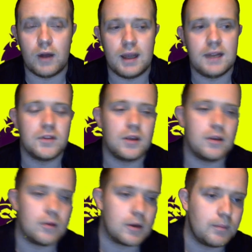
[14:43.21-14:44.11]
And even though
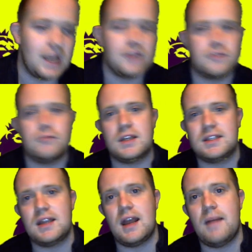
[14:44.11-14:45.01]
there were complaints from
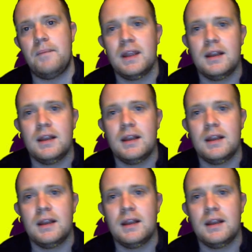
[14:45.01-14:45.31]
West Ham